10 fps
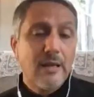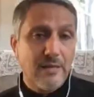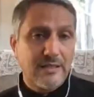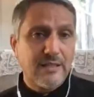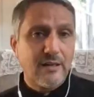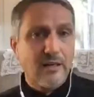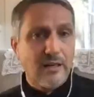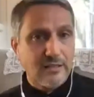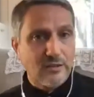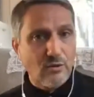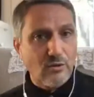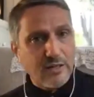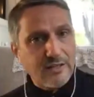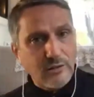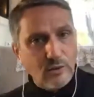materializing. So
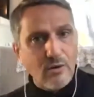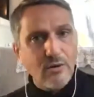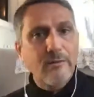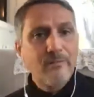there's a long